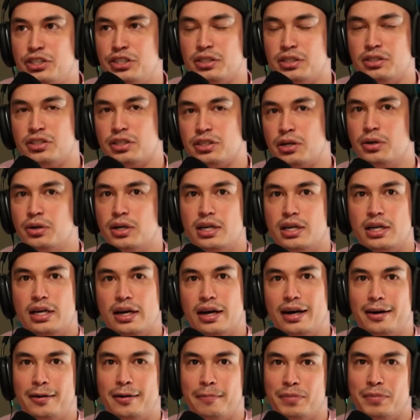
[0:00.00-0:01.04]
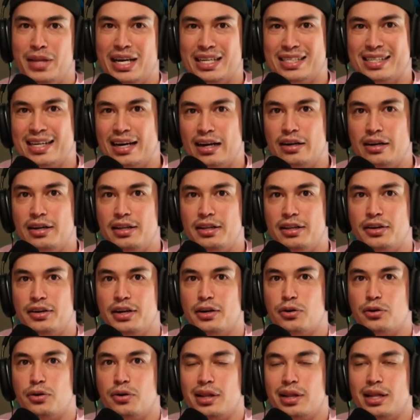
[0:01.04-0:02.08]
So that's kind of neither here
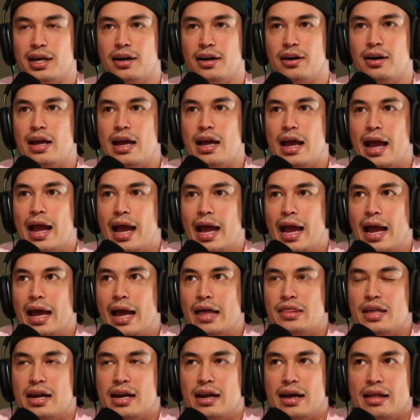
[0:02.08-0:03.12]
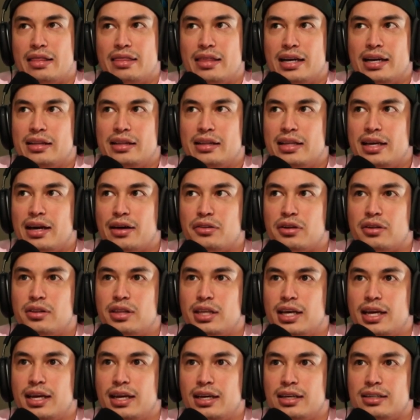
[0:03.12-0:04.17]
nor there. And then I think the other
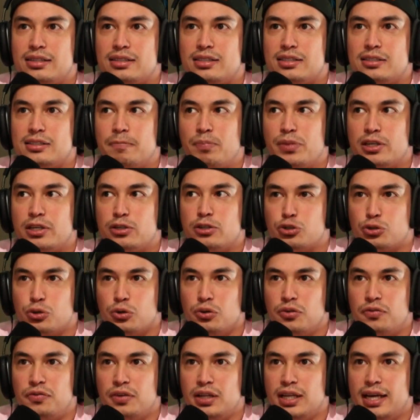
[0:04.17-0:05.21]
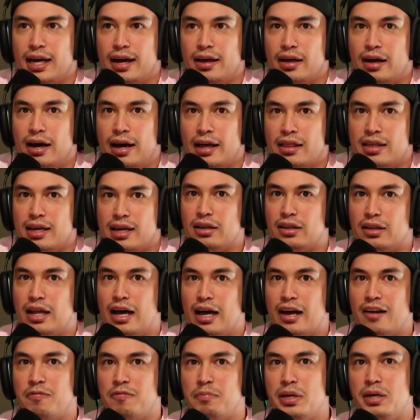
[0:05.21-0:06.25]
thing is, truthfully, I think a
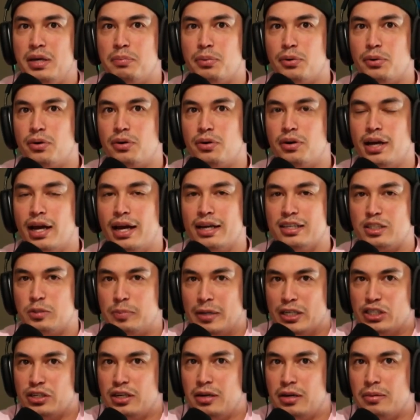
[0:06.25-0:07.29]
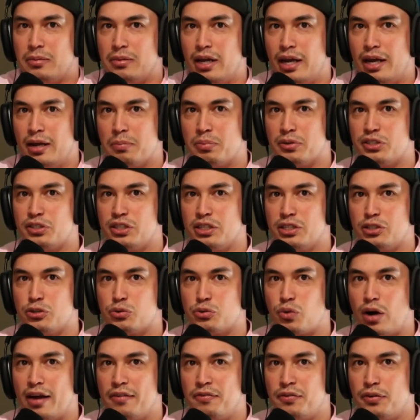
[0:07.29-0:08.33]
lot of people, especially in precision
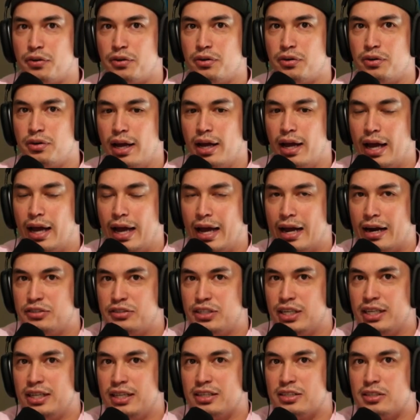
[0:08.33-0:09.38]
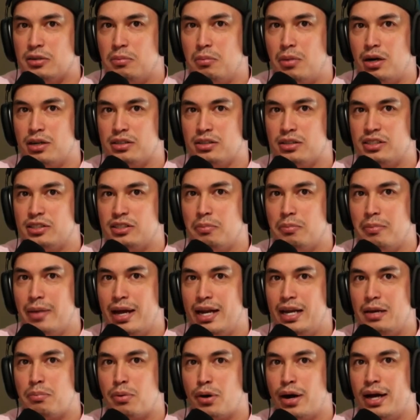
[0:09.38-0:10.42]
rifle, and I've seen this amongst many
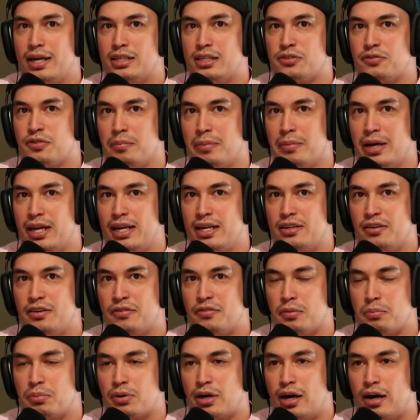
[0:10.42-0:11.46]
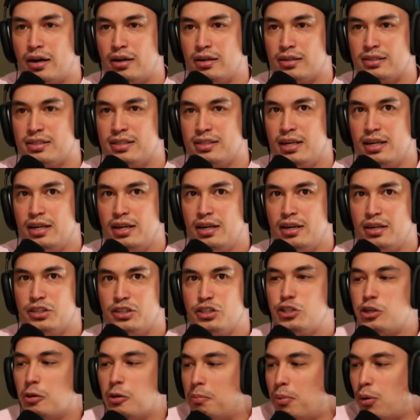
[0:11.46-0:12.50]
brands for many different products,
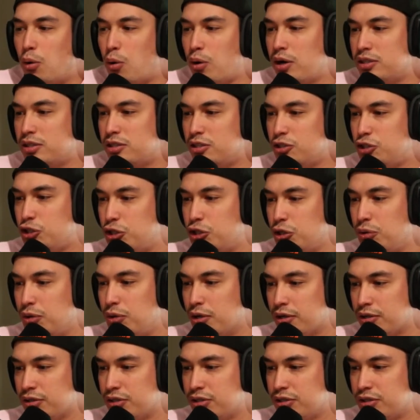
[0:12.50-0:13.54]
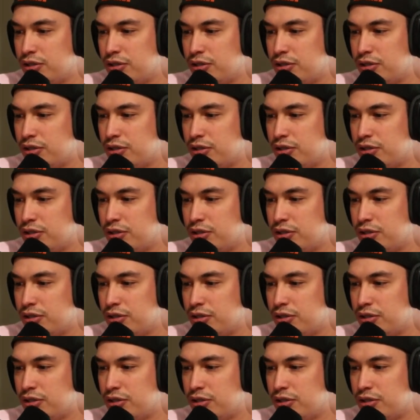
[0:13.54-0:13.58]
support the shooters.